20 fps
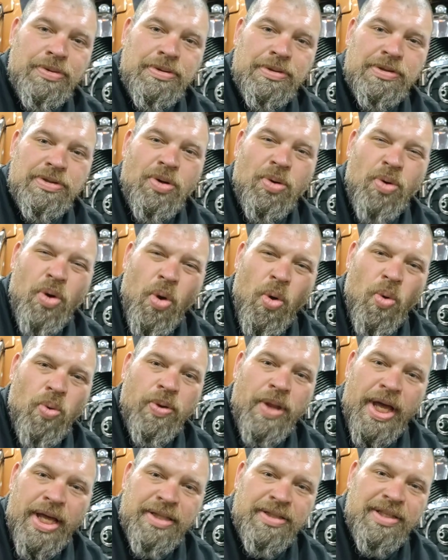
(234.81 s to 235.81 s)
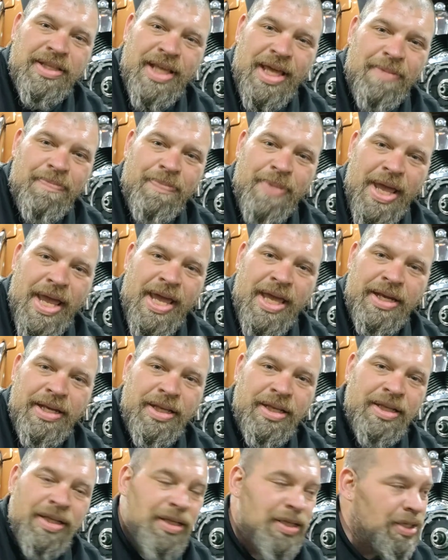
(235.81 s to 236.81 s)
Don't hold on to that bad
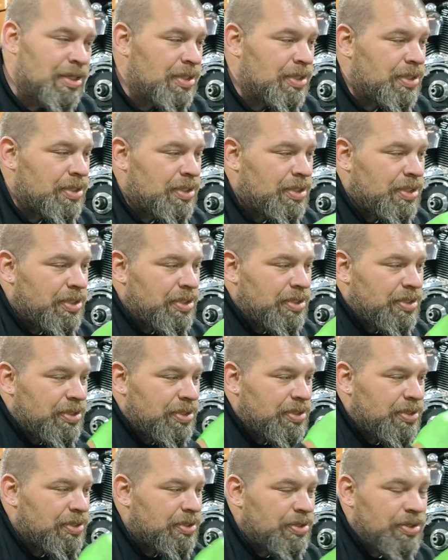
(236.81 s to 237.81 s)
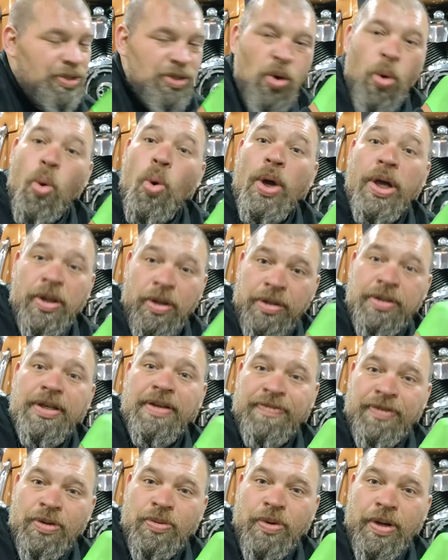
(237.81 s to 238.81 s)
coil, if
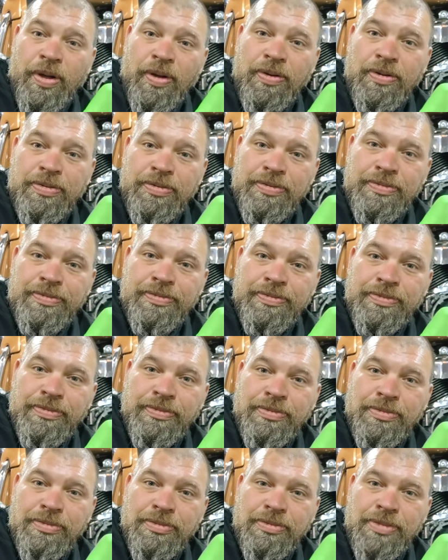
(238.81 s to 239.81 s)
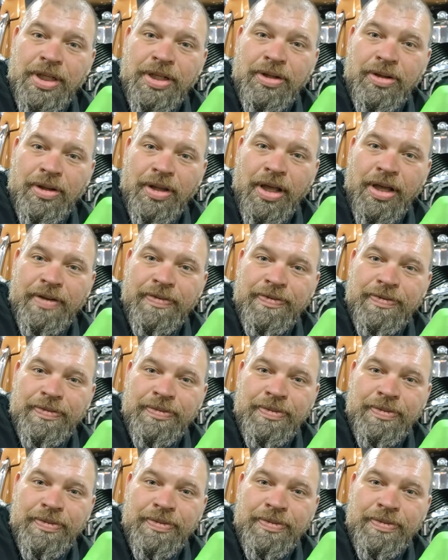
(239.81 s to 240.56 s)
you will, in your life.